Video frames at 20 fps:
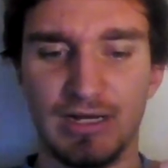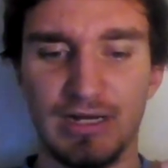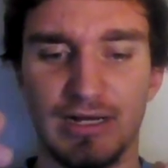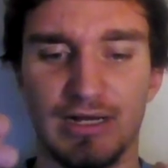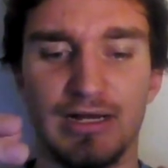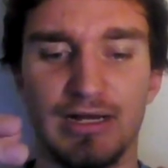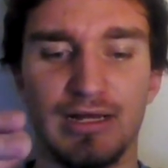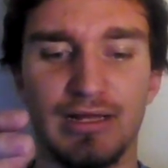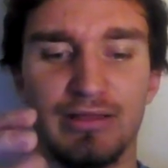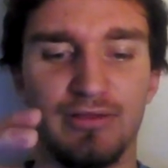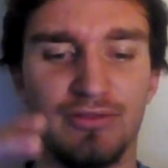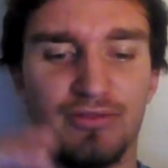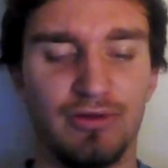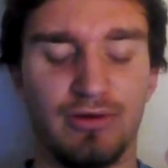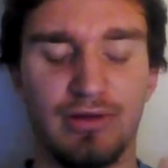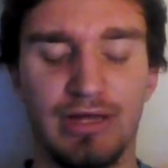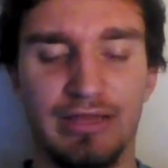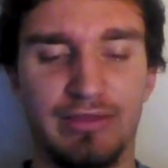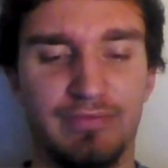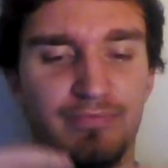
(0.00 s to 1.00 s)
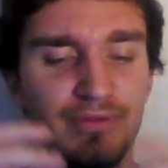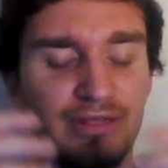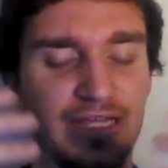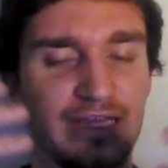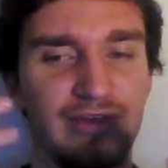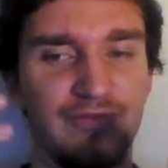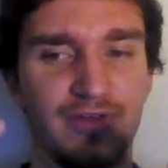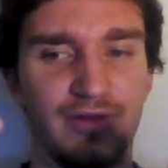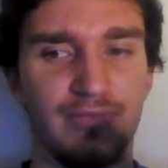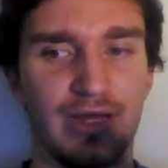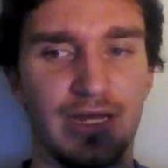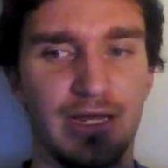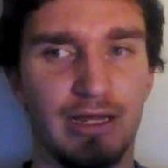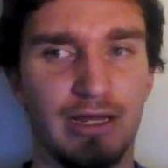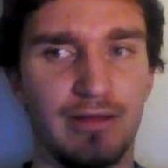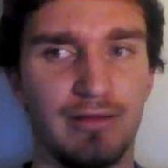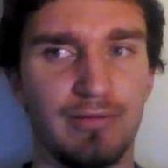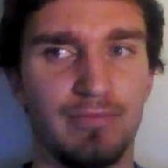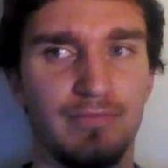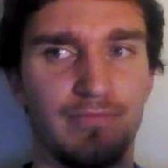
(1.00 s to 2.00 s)
And so I believe in
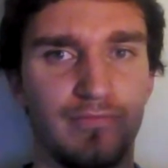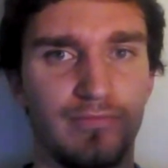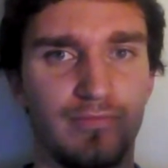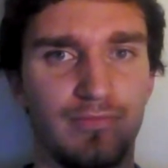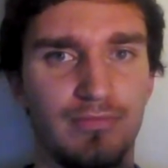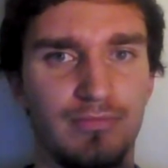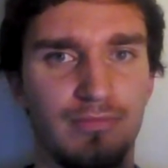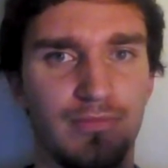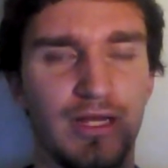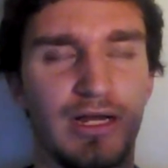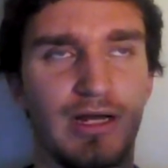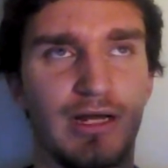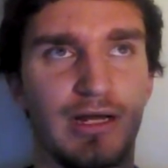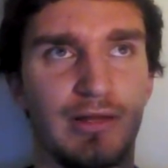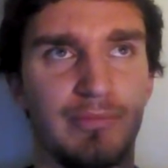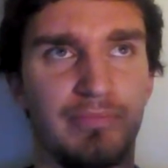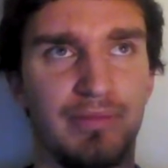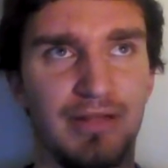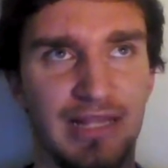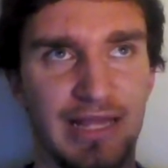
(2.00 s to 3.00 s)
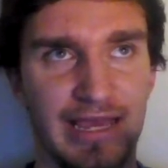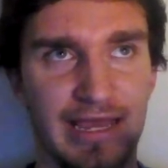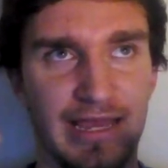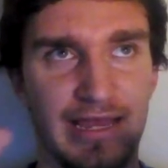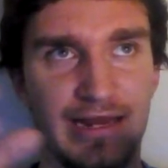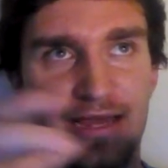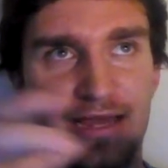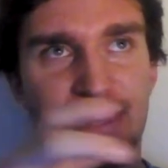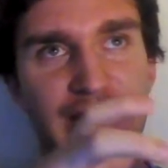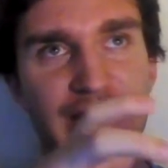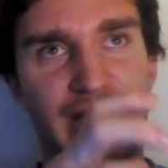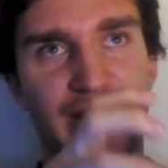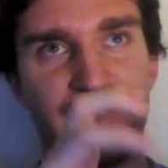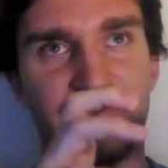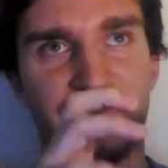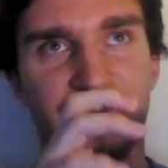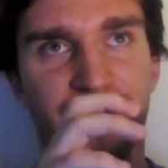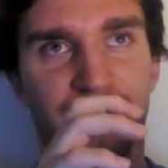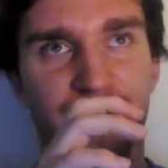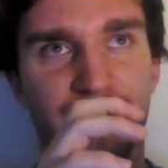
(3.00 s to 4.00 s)
my plan, I
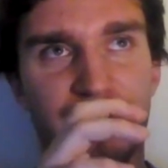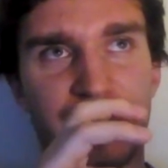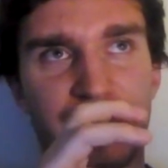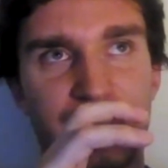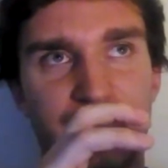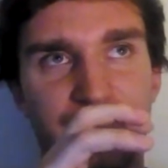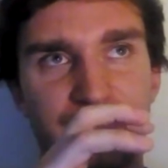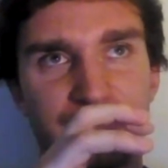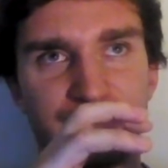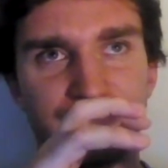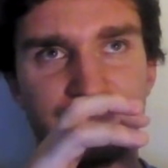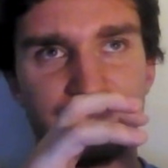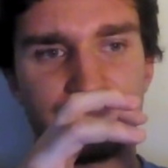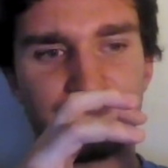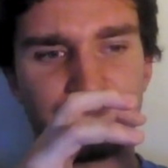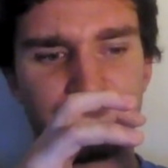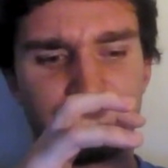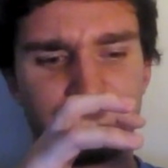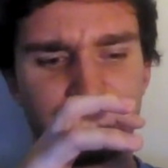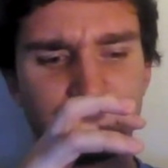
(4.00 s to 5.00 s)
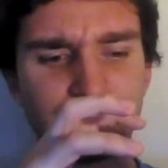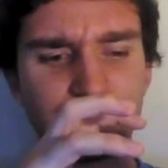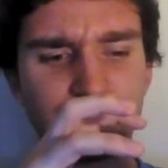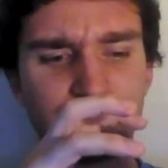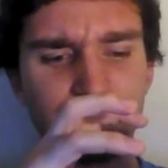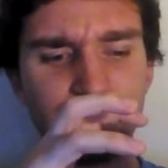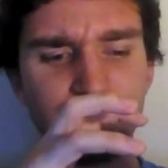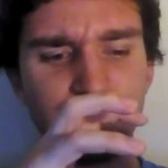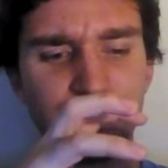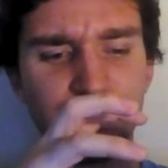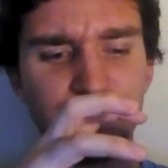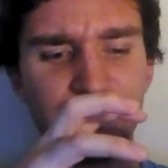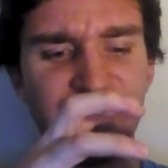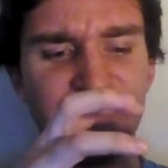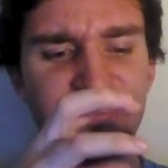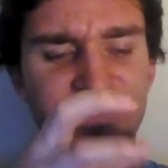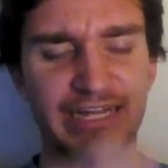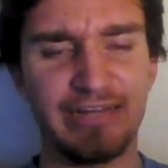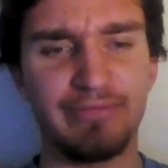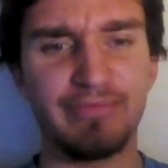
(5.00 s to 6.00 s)
have like
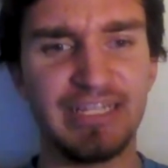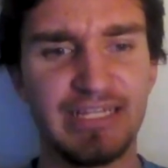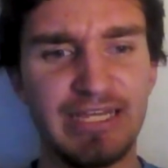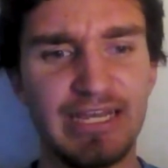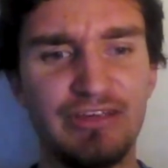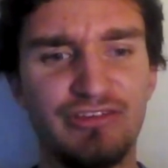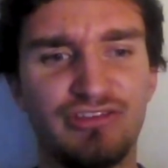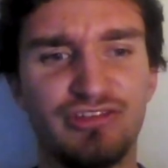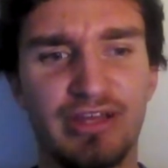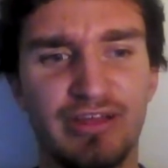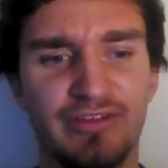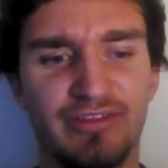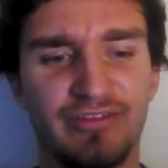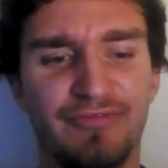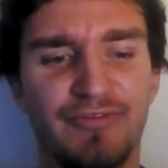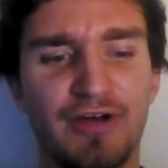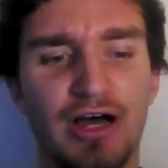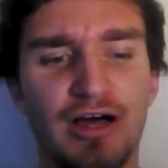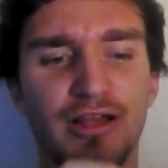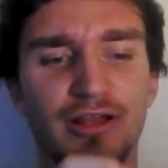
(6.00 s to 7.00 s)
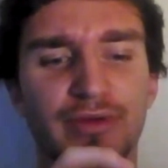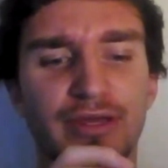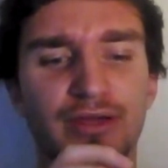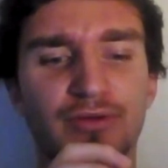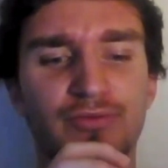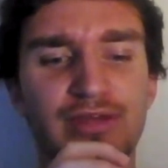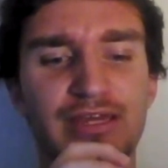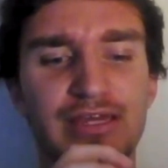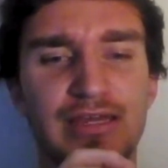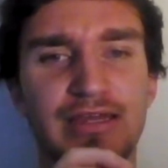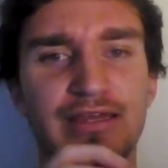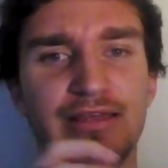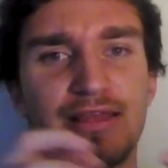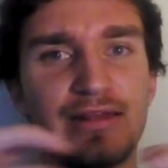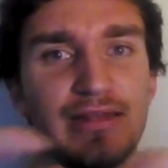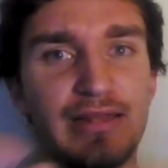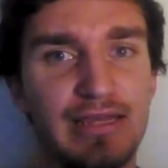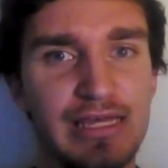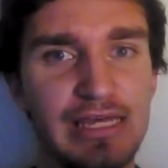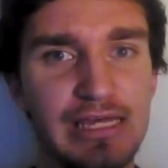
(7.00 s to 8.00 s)
segmentation as the following week, and
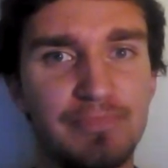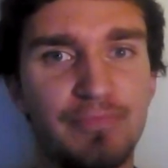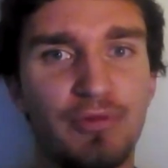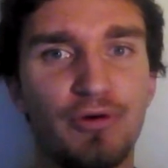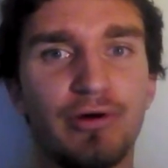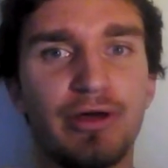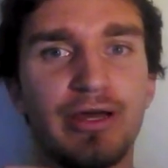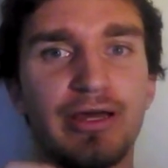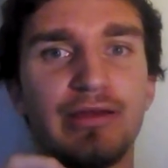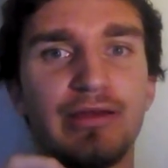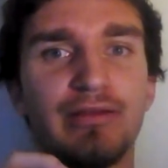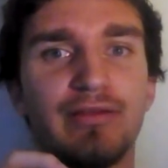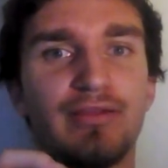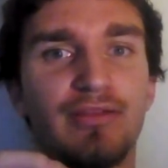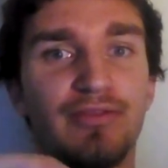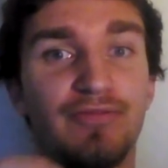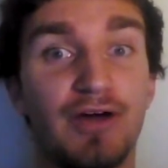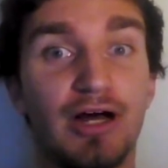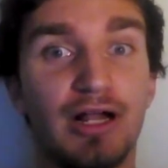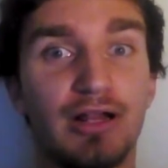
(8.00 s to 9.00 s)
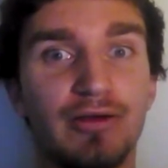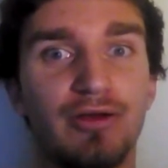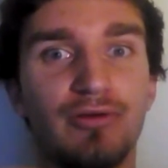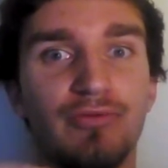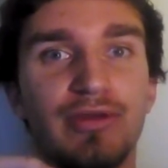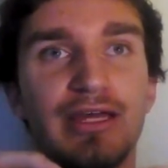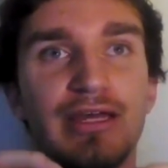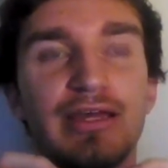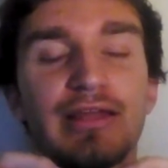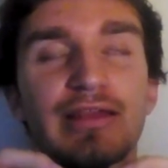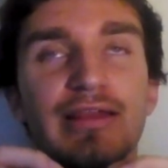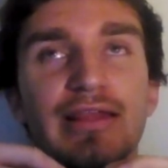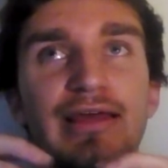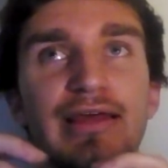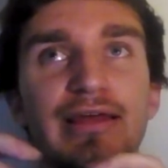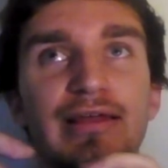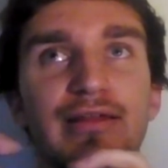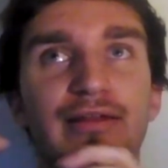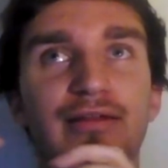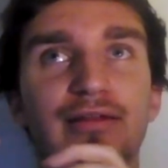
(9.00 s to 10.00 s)
then key points the following week, and
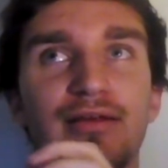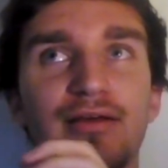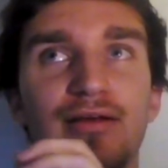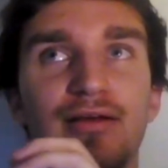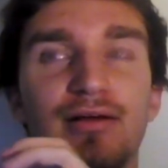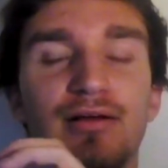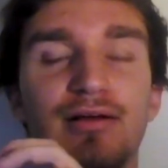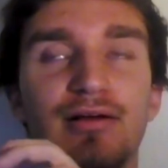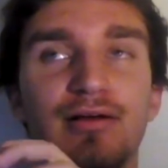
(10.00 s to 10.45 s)
then